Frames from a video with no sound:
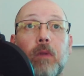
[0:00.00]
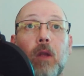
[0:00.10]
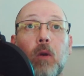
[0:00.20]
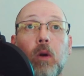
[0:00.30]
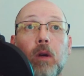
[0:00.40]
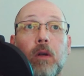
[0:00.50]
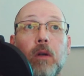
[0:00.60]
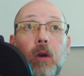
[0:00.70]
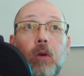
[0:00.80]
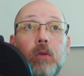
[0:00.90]
there were
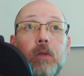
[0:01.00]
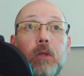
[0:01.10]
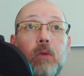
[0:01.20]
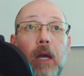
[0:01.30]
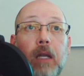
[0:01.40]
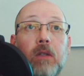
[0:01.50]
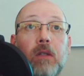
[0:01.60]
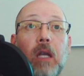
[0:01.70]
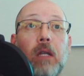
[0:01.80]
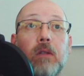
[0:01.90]
no United
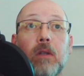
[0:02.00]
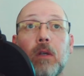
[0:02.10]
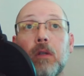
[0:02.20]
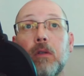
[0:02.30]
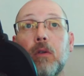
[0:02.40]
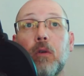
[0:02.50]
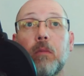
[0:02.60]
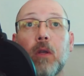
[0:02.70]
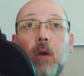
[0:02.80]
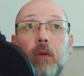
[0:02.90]
States to whom
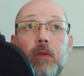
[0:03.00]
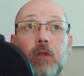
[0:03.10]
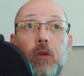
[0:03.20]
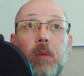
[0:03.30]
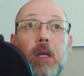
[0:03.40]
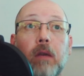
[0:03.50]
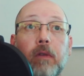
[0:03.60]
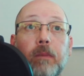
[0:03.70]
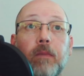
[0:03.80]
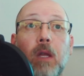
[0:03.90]
the oaths should be
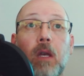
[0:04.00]
given.